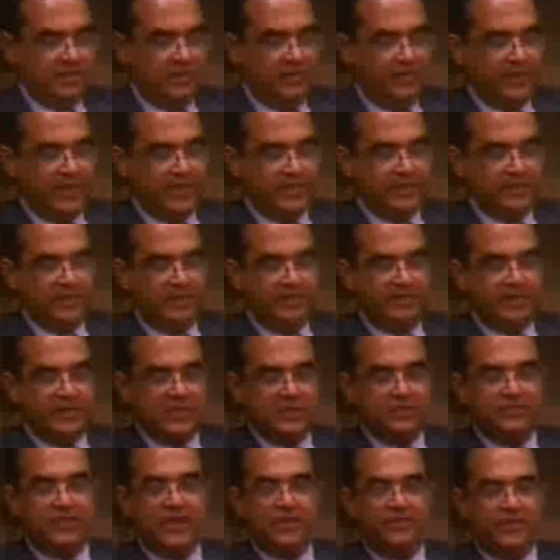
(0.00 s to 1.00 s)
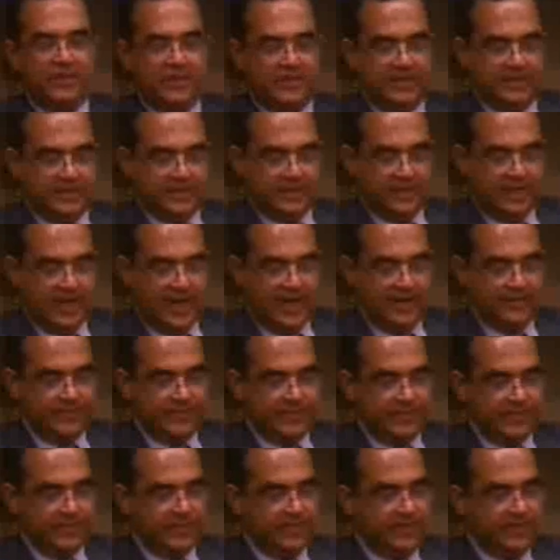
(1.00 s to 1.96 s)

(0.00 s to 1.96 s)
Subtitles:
operational risk paper describes